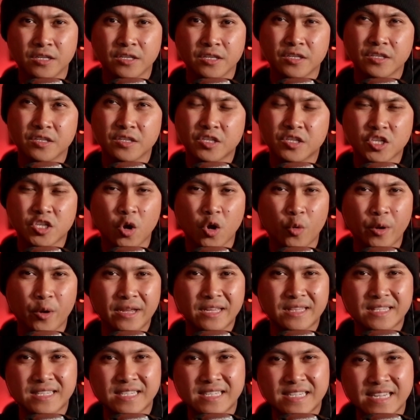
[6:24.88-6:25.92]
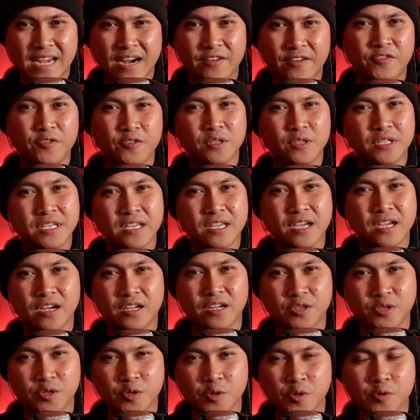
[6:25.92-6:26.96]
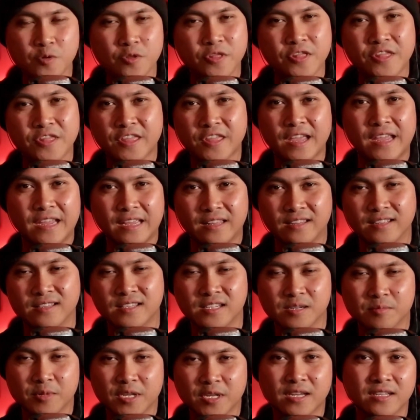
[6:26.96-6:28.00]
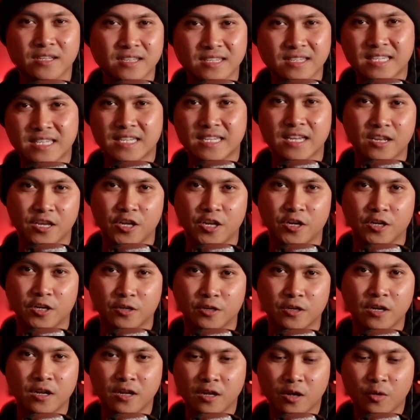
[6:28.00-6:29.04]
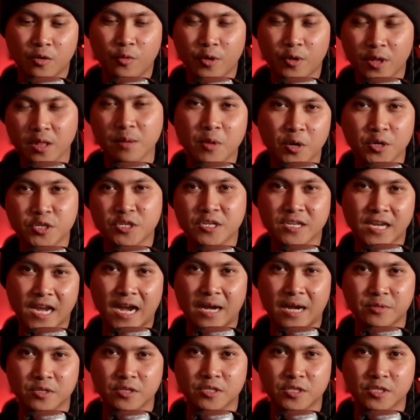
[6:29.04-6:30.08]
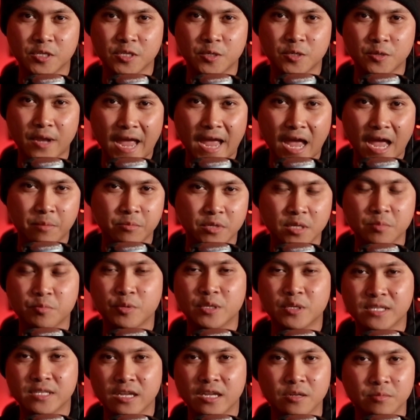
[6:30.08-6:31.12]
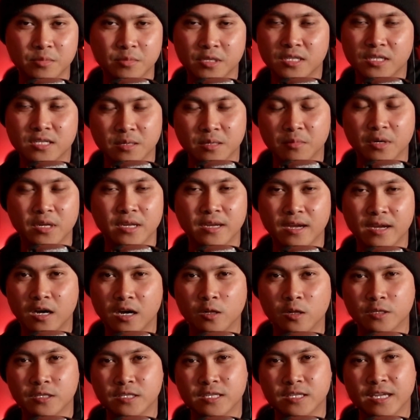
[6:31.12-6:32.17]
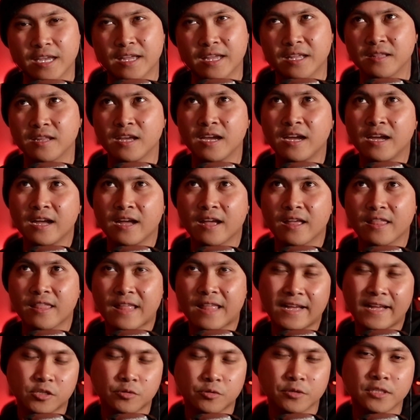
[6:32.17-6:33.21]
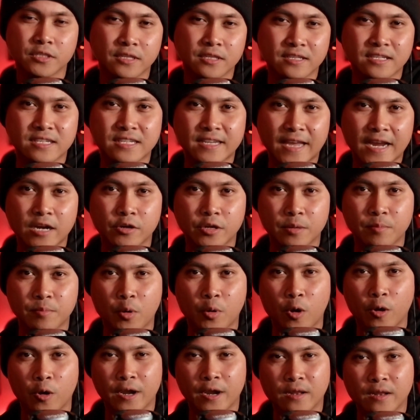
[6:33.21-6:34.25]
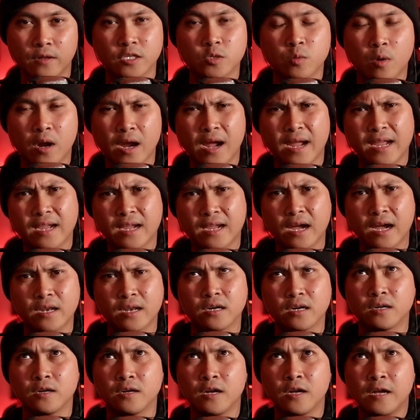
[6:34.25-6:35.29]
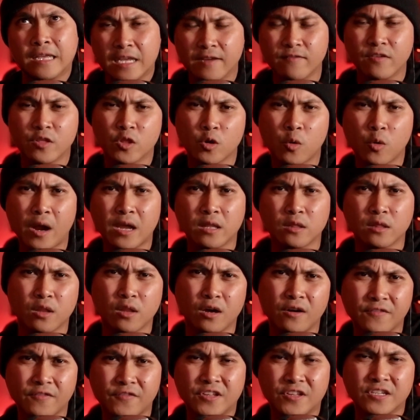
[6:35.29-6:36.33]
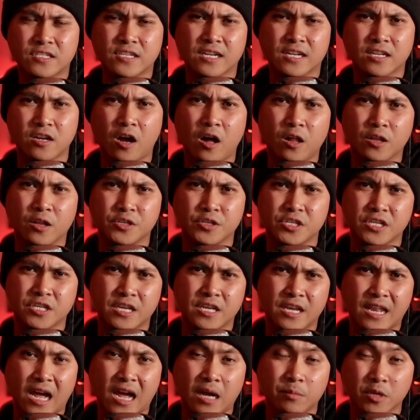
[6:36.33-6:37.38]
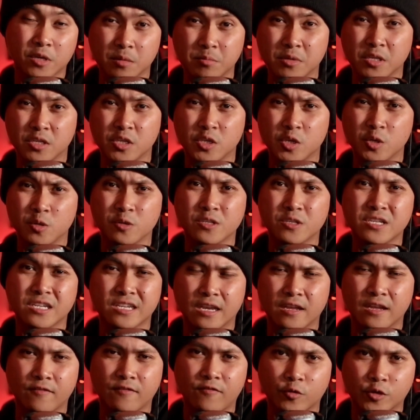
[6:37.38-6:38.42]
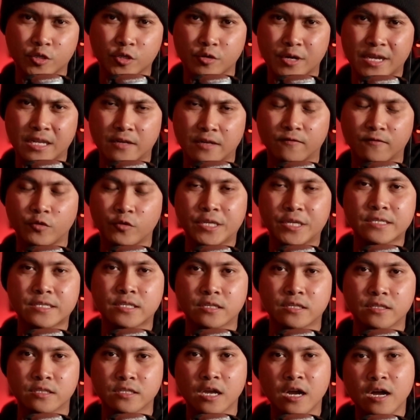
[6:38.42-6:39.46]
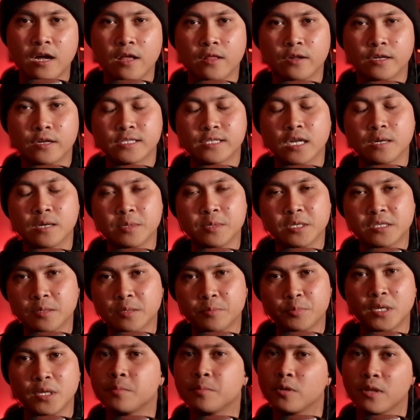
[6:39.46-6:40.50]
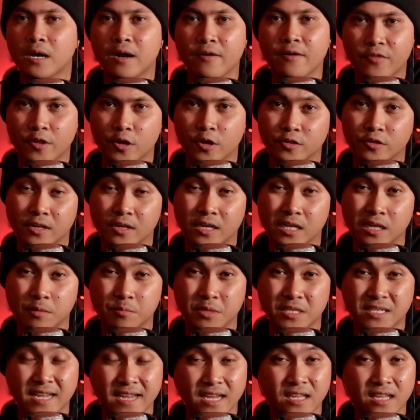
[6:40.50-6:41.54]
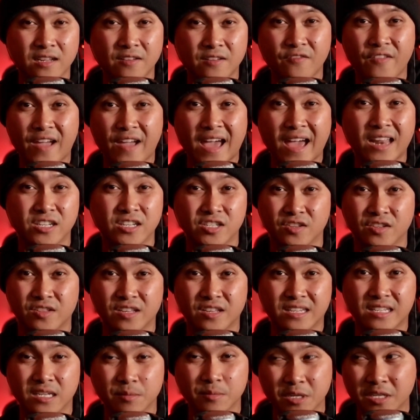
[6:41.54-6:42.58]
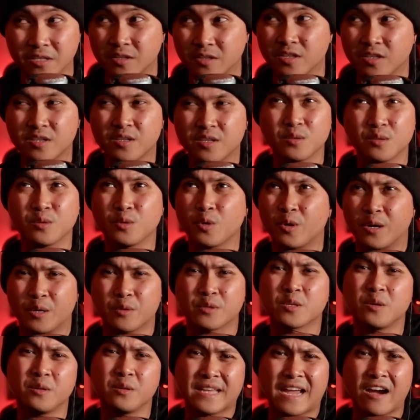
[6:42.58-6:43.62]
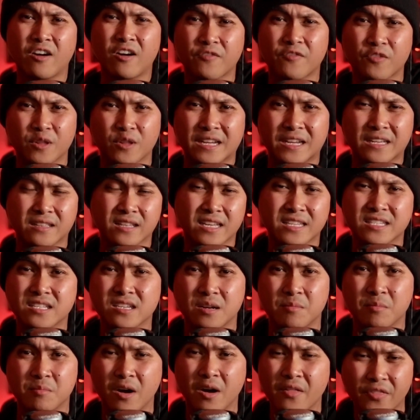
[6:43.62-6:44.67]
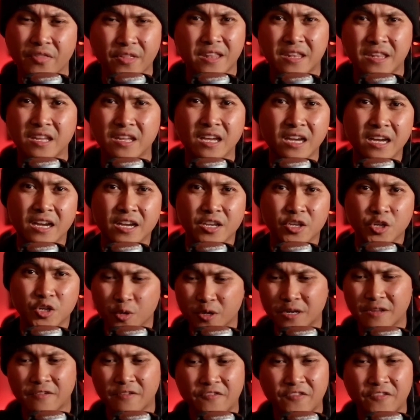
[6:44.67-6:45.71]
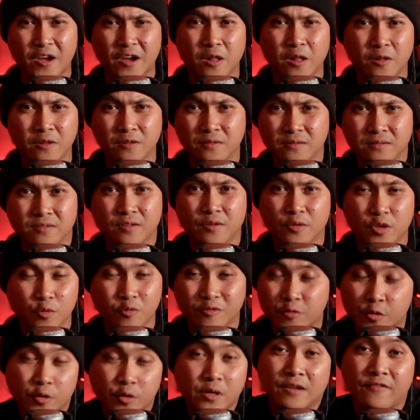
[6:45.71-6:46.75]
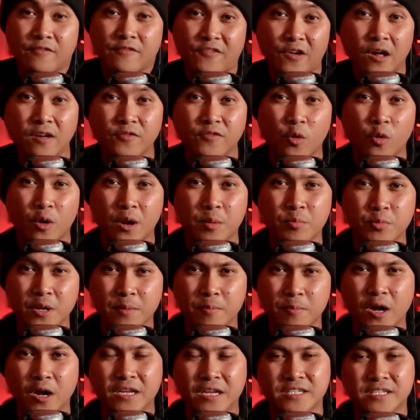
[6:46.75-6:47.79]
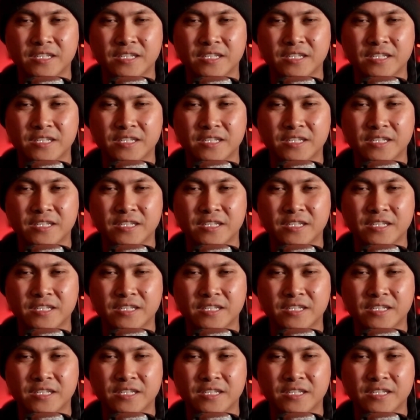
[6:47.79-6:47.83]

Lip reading: So it's definitely a new thing that somebody can just sit here with a motion capture suit and pretend to be somebody else. And that's really the scary part. And that's why I kind of, even though I love this technology and I'm going to be using it for creative reasons, there's going to be some people out there that are going to be taking advantage of this. I mean, good Lord, it was only out for like less than a month and you already fell for it pretty much.